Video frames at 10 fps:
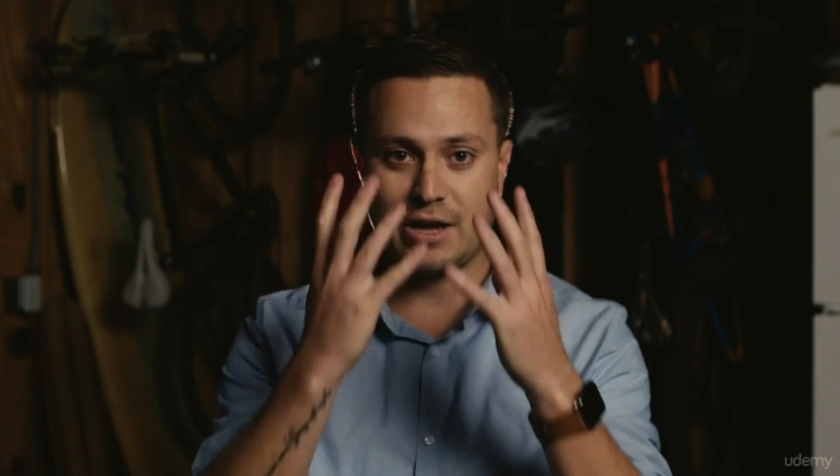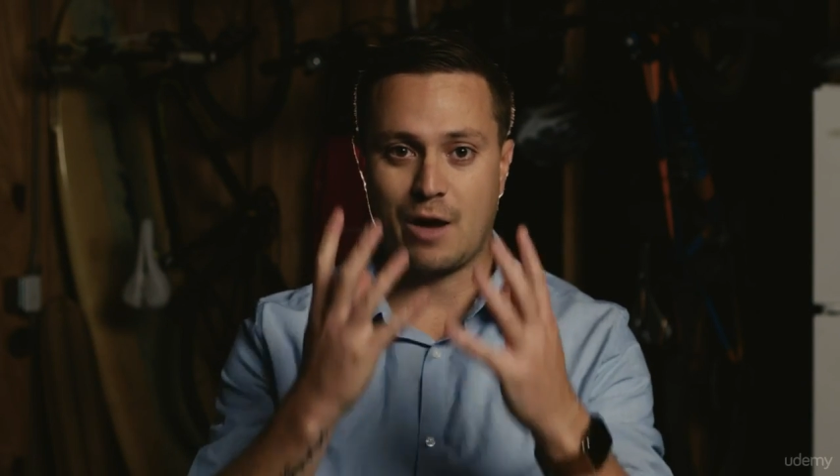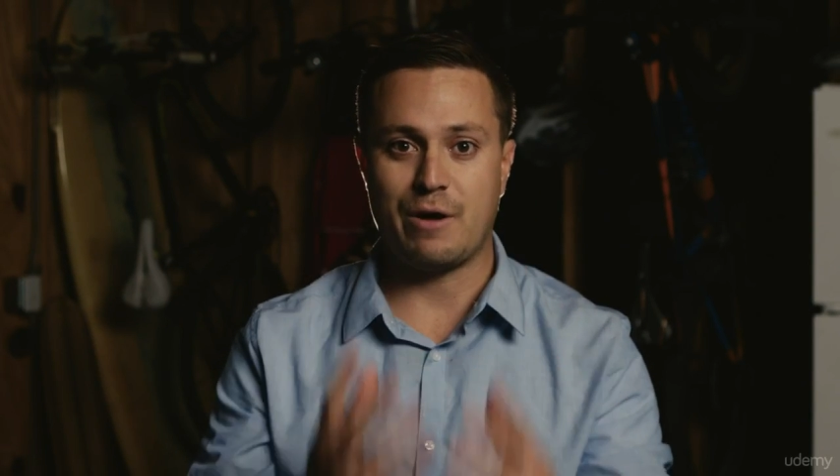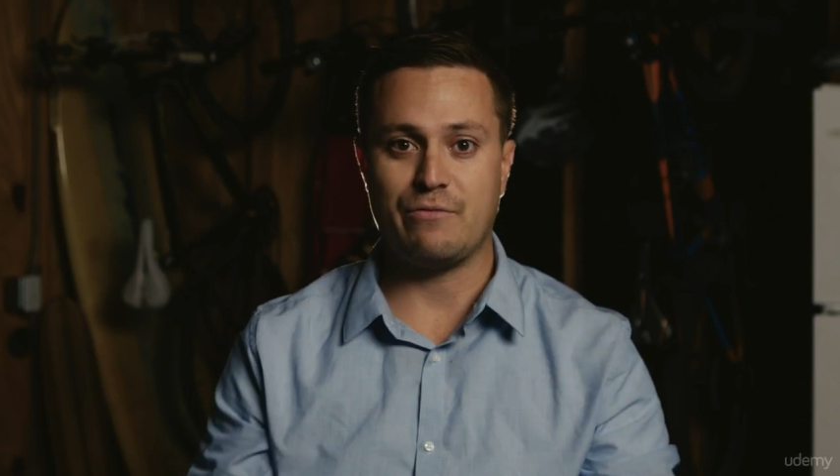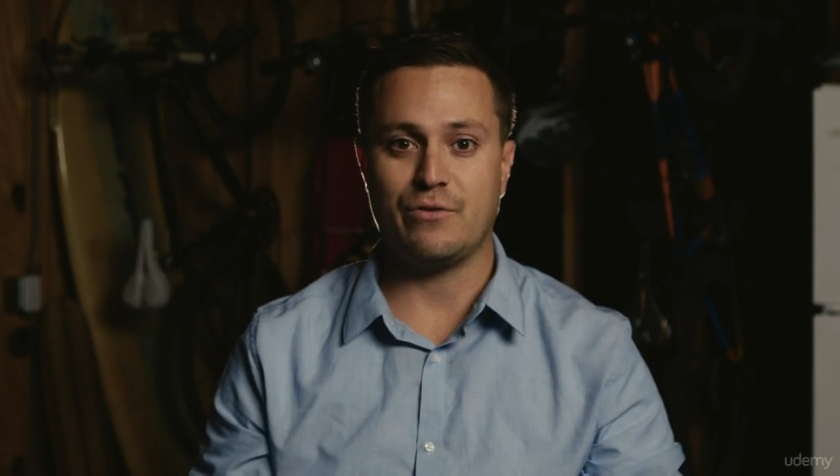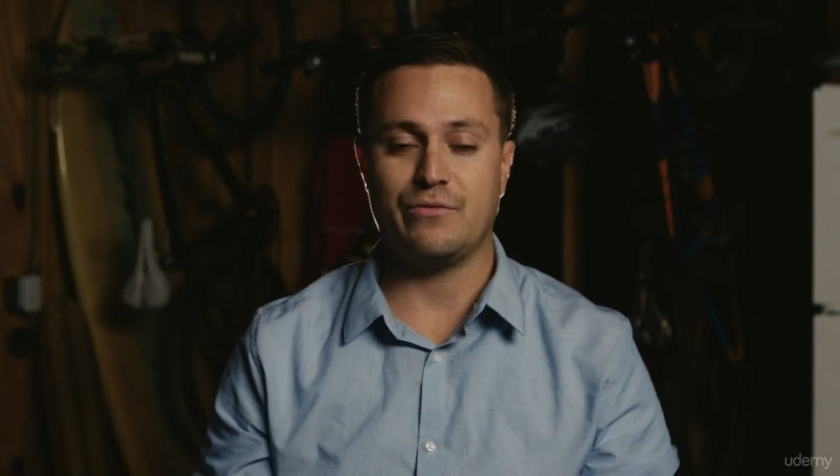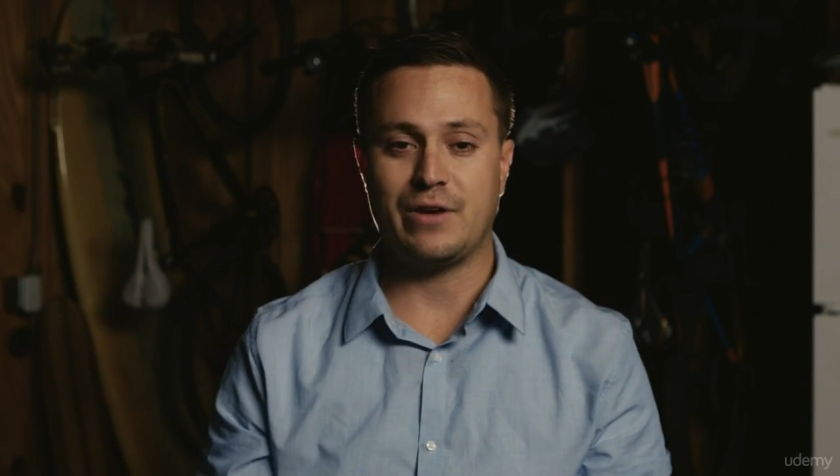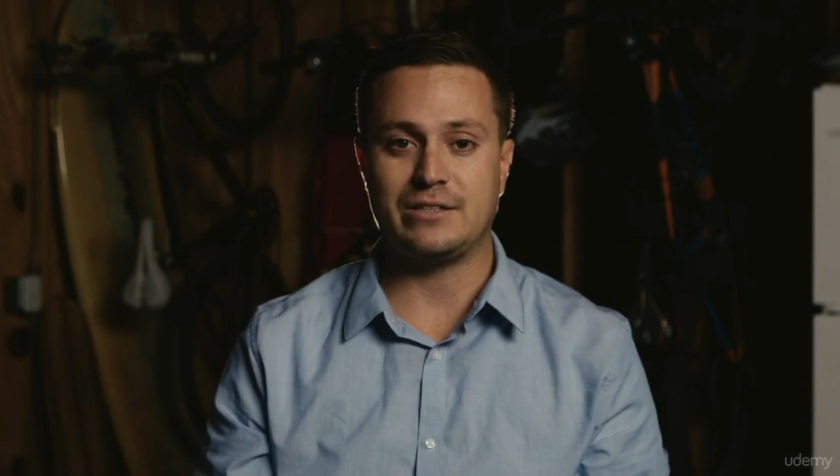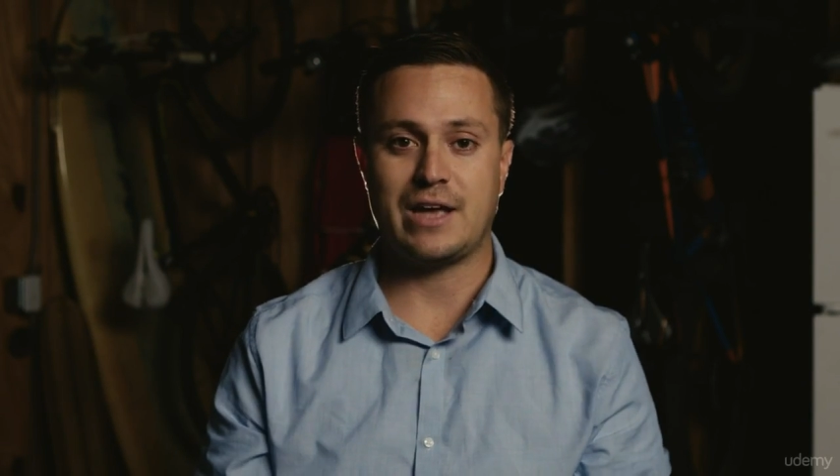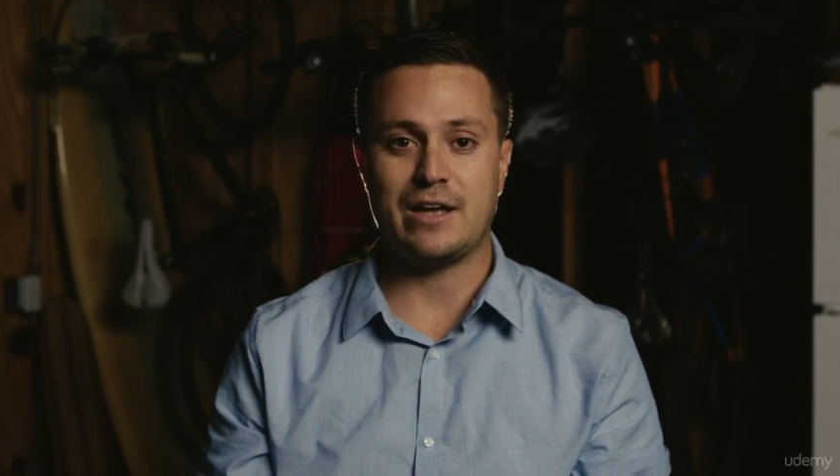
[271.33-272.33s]
out my full
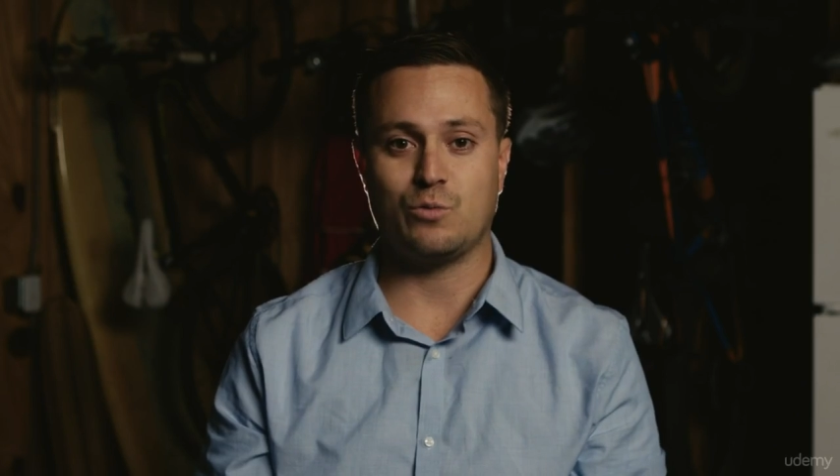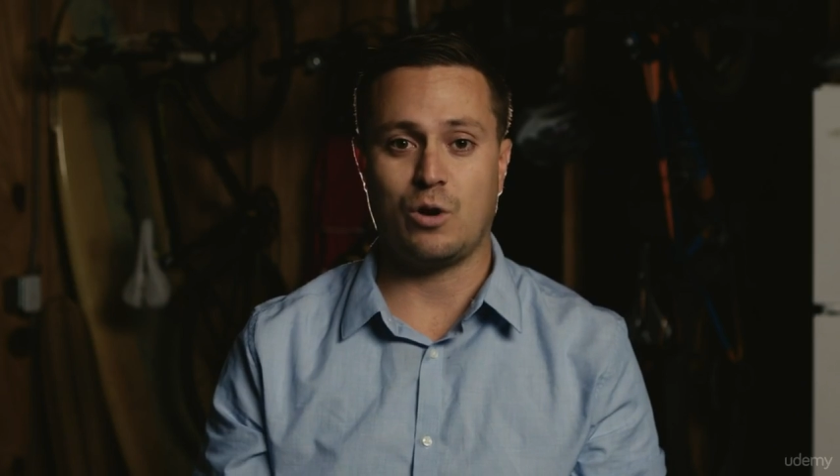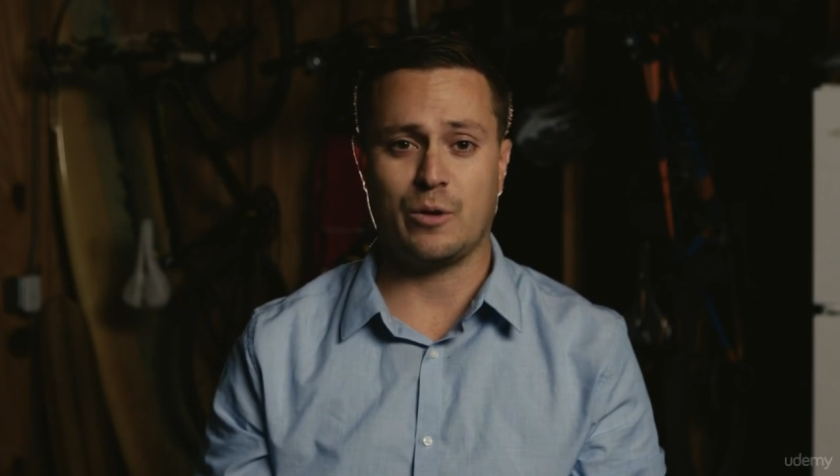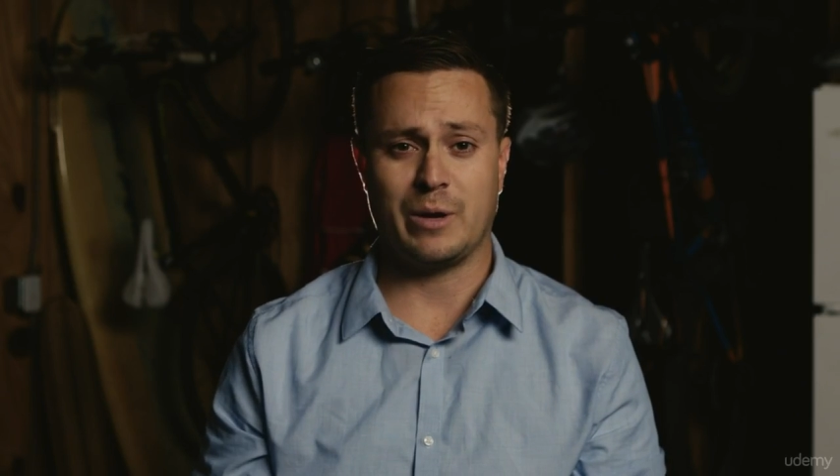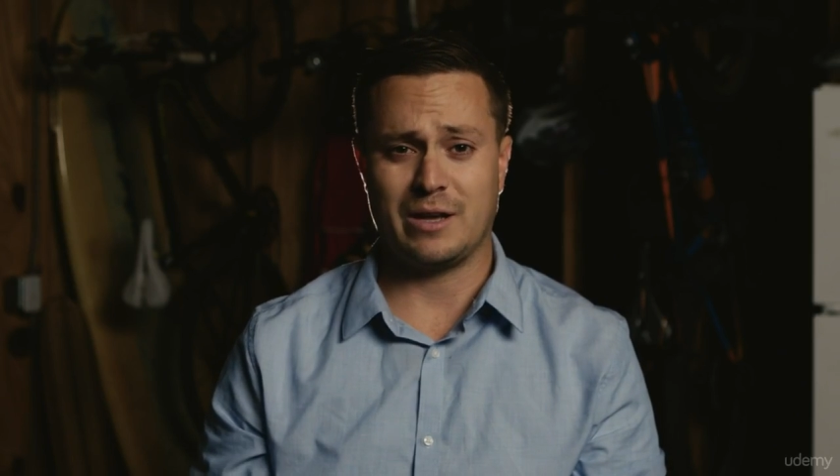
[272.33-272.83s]
face as welcoming.